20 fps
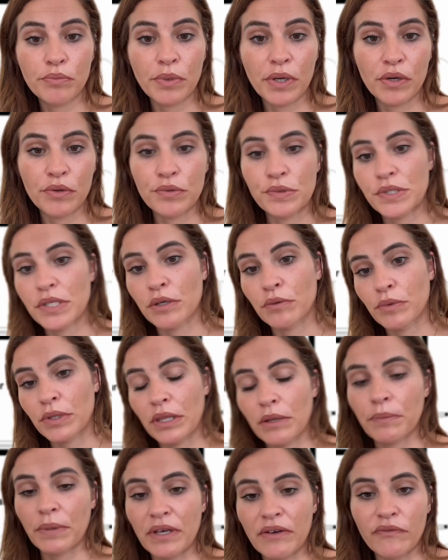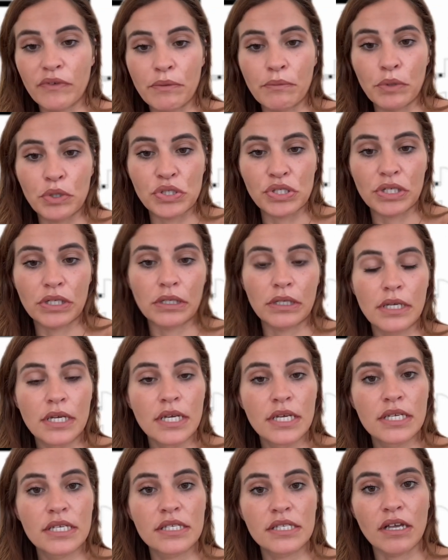but also with a bit of a modern
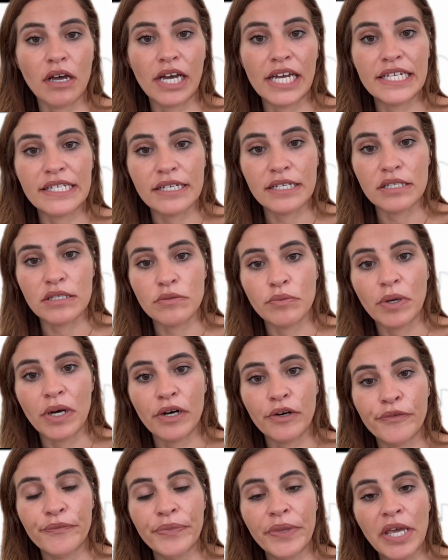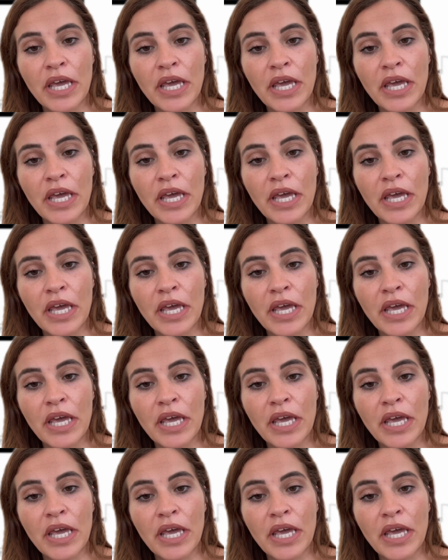side as well.